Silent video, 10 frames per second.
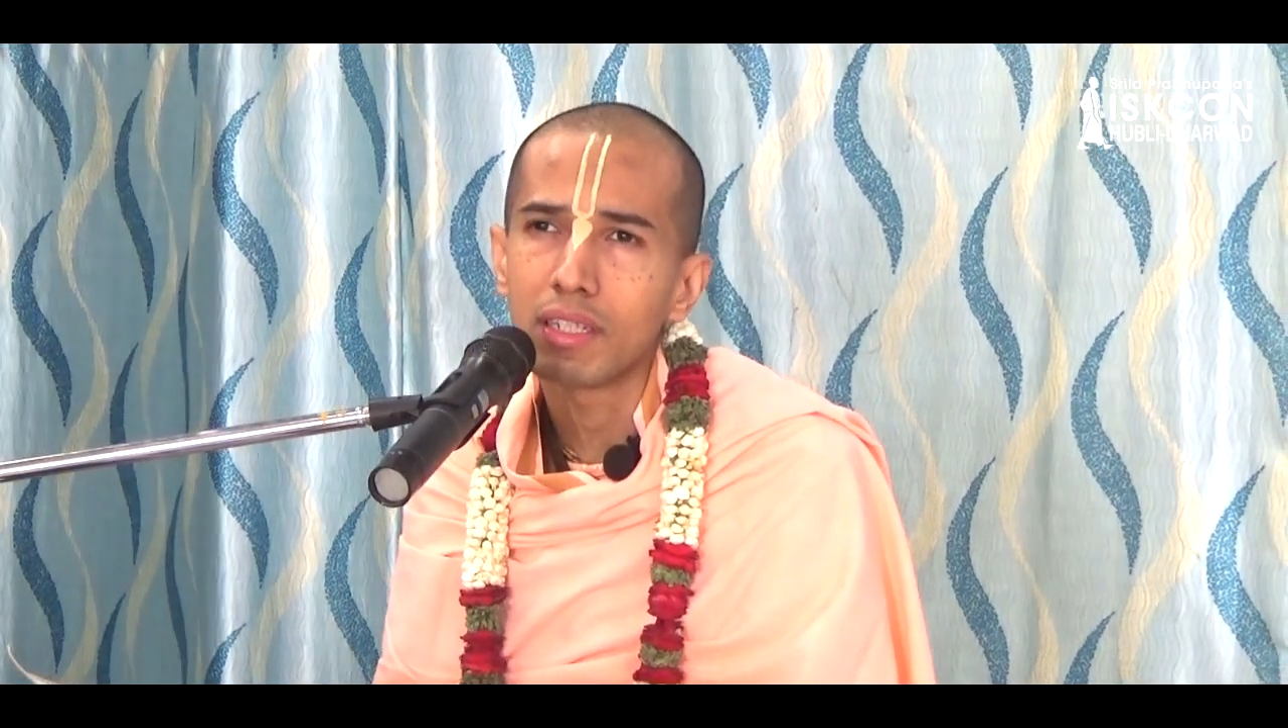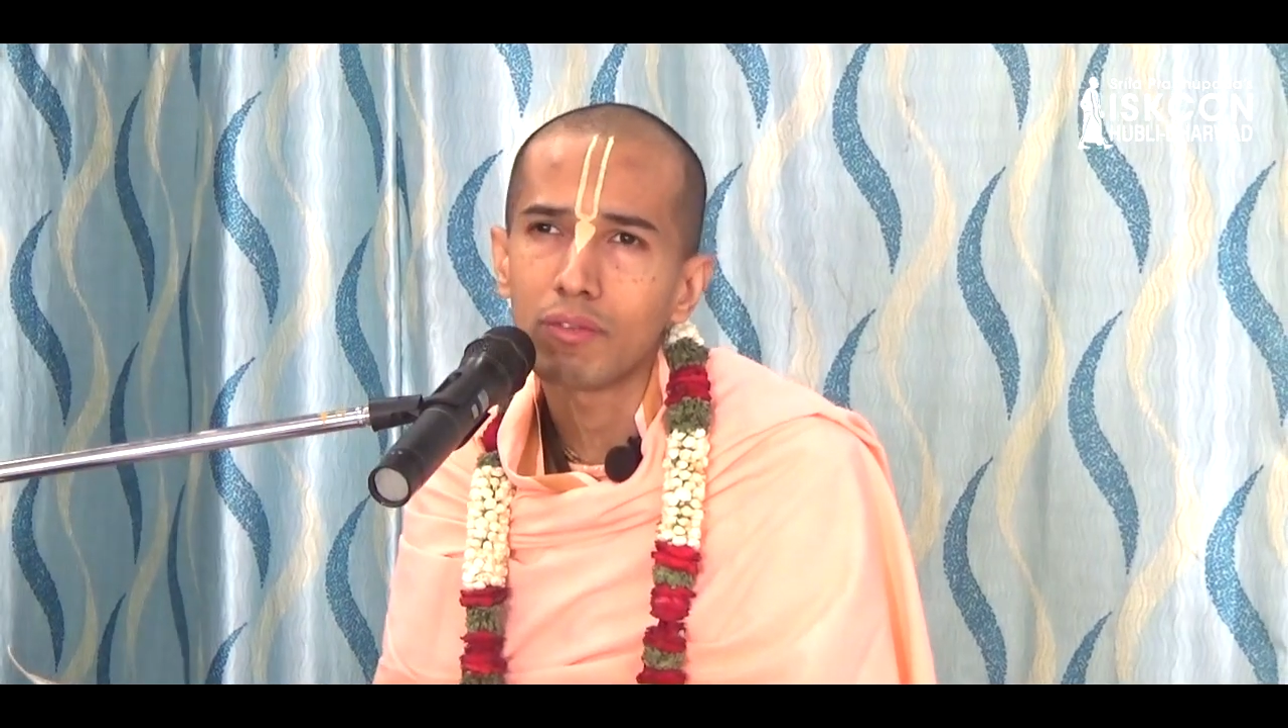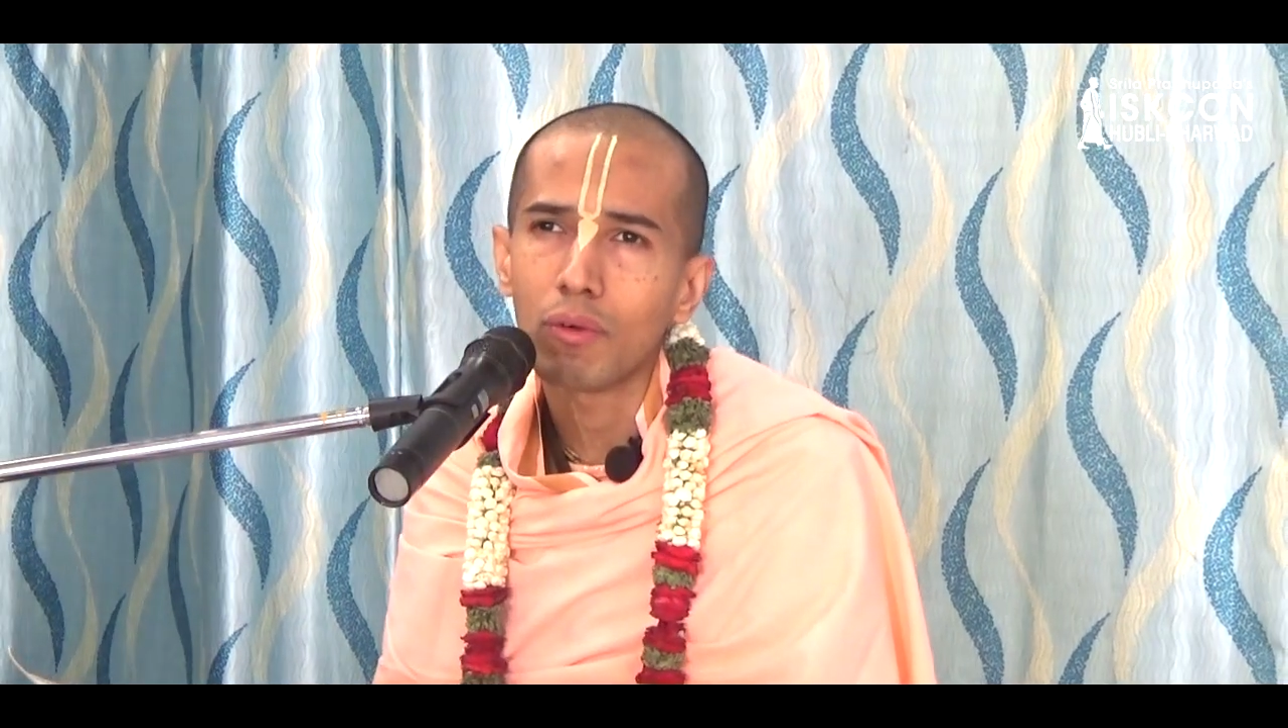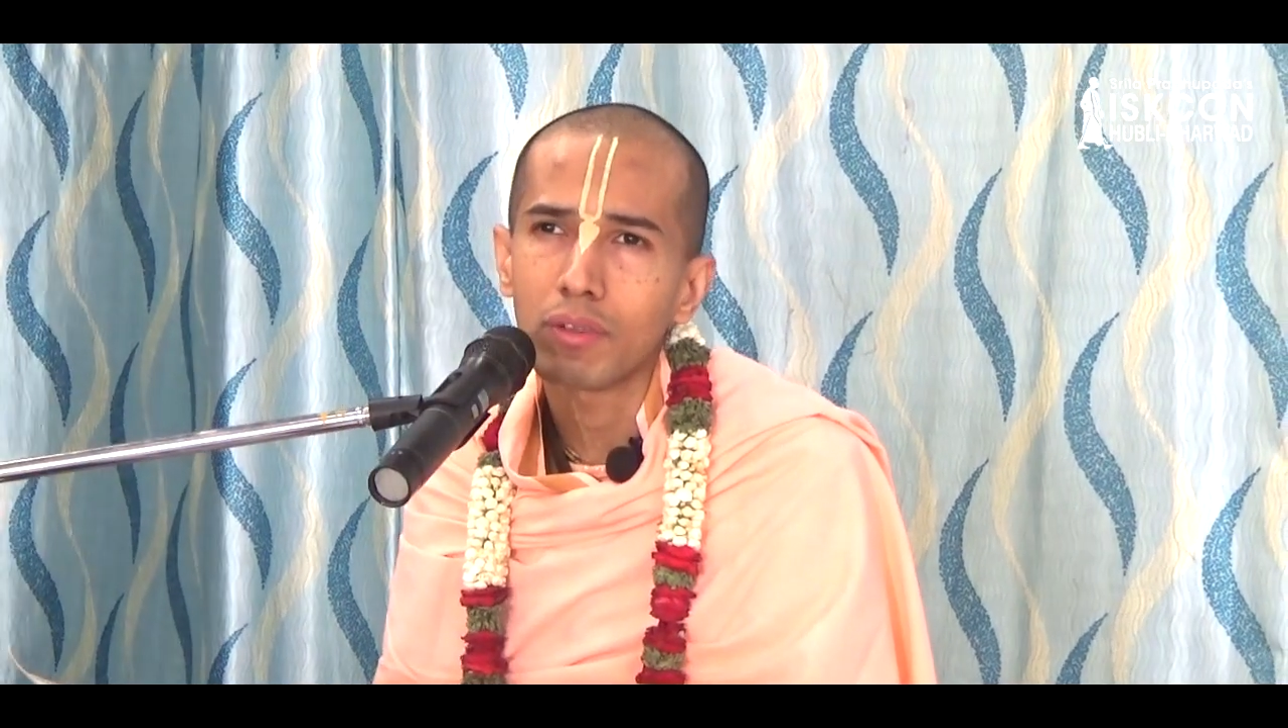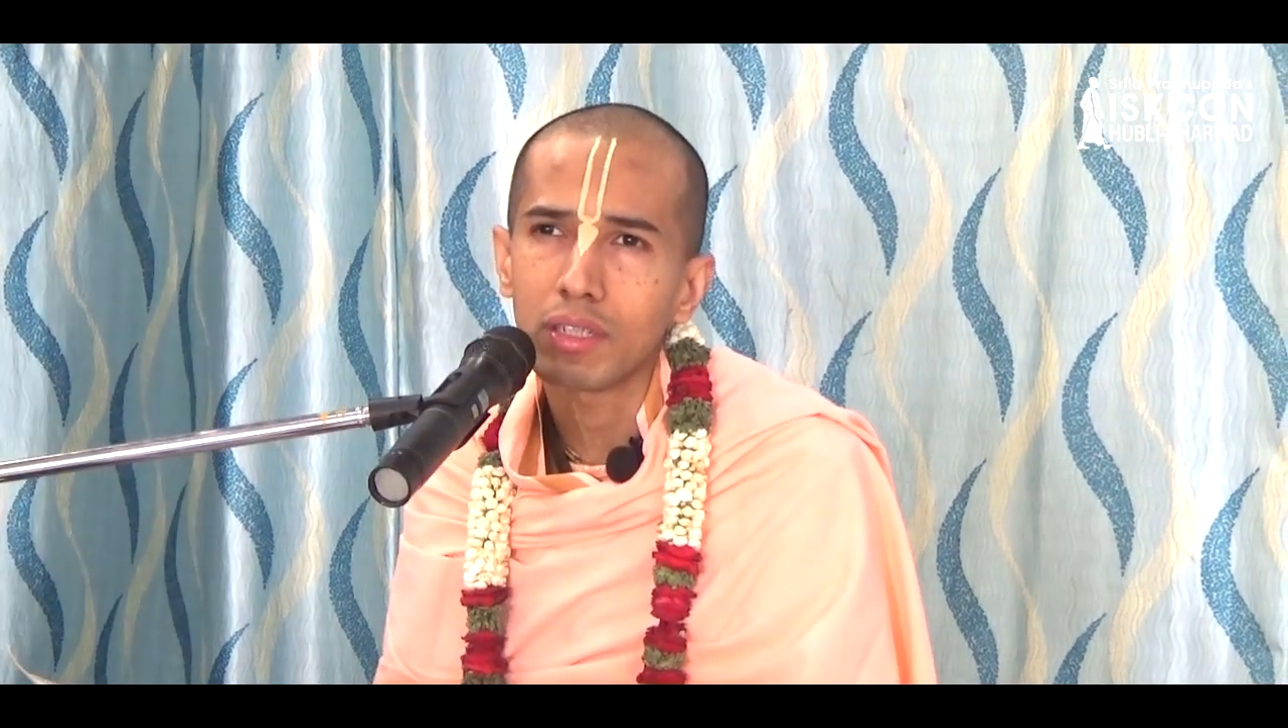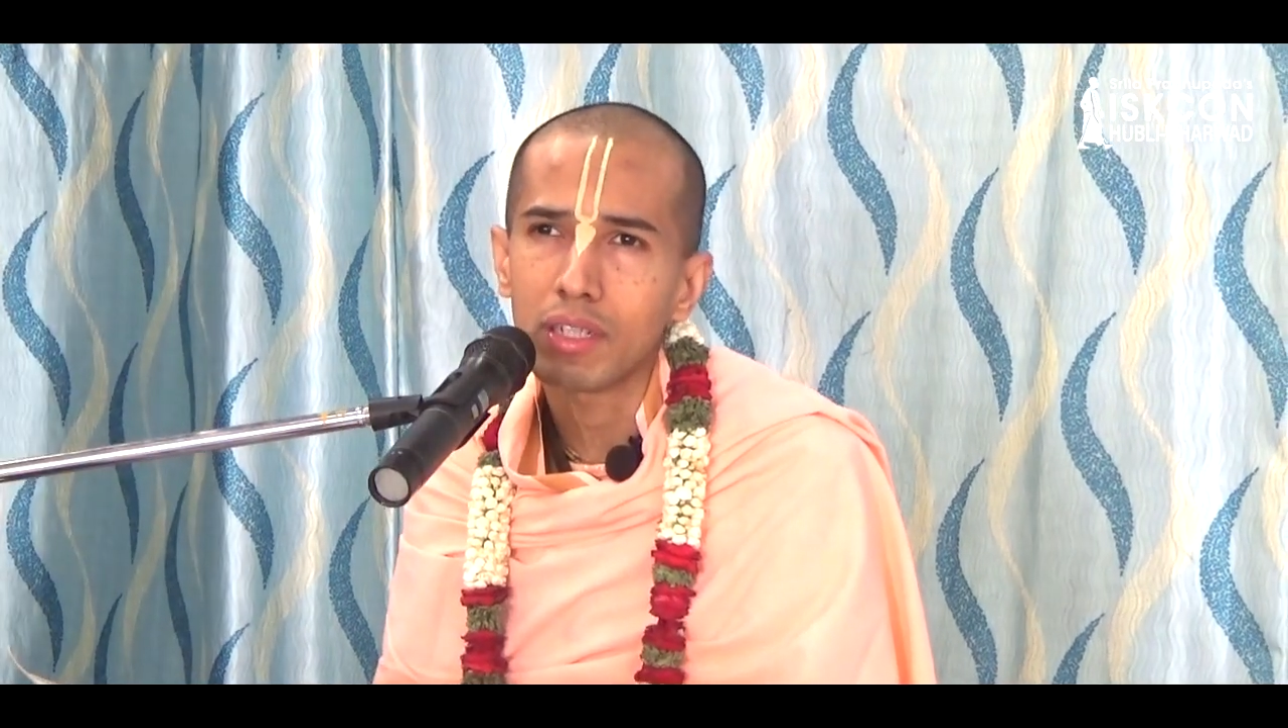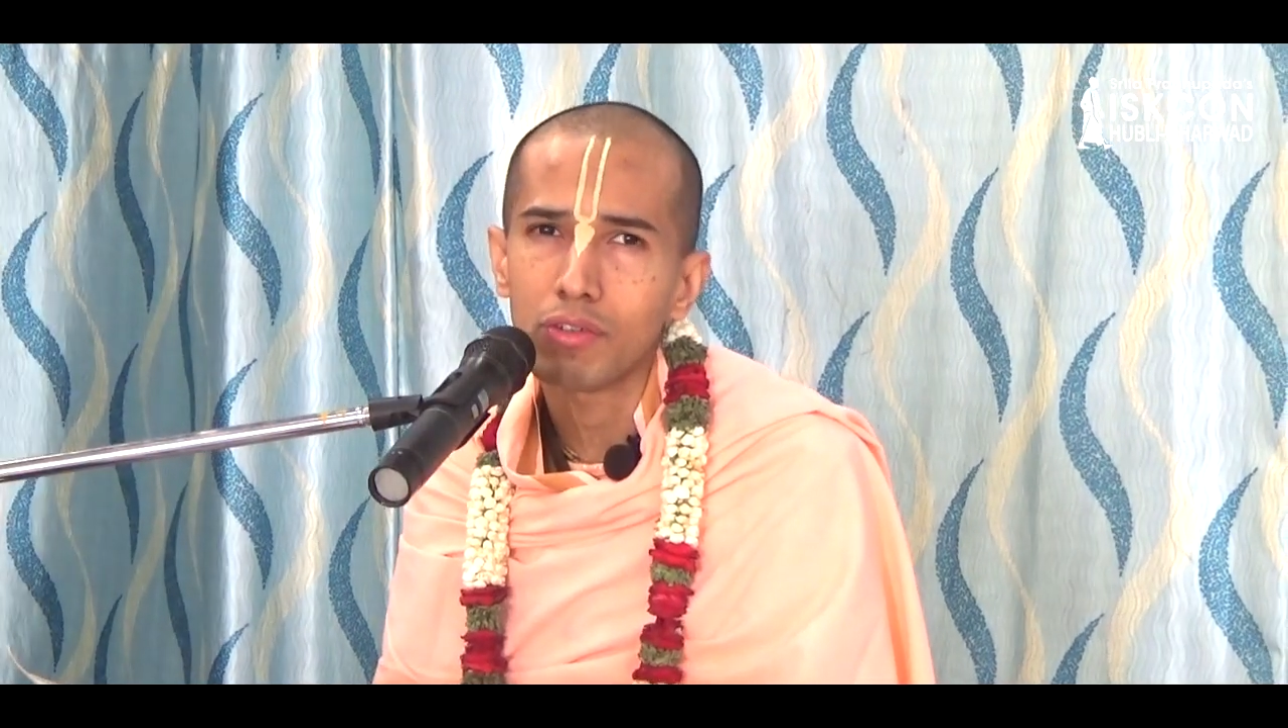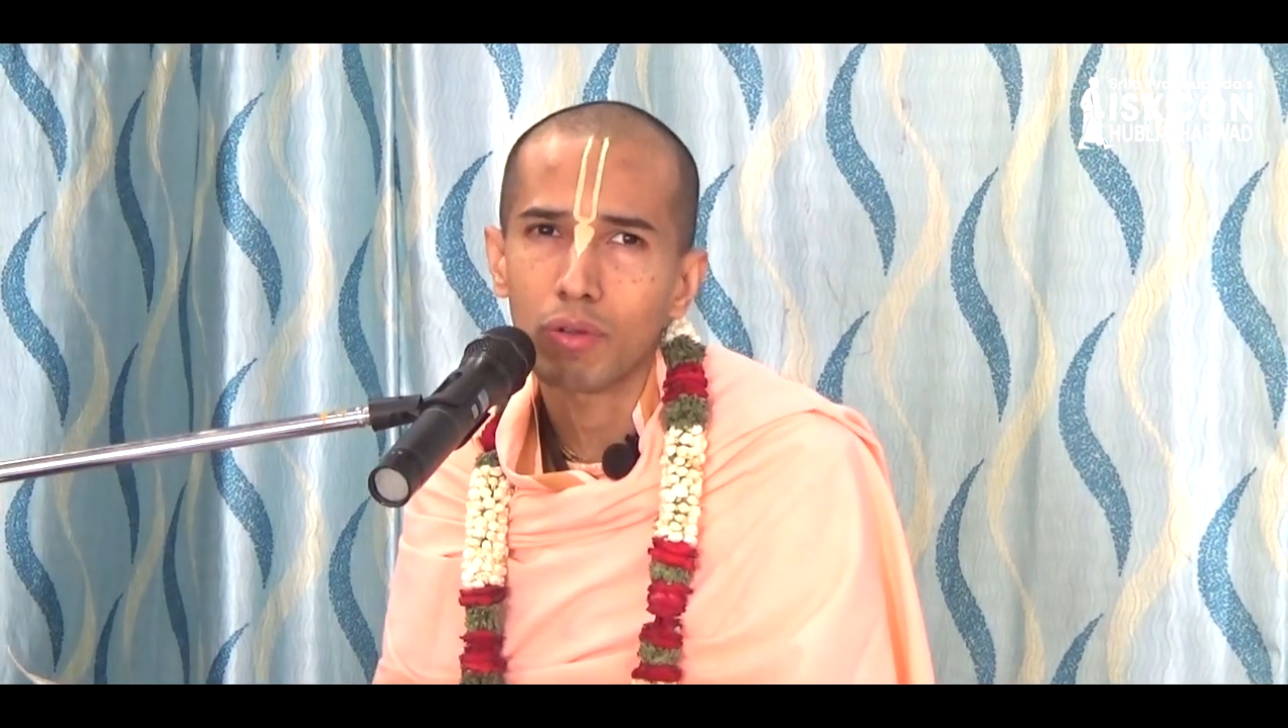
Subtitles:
devotees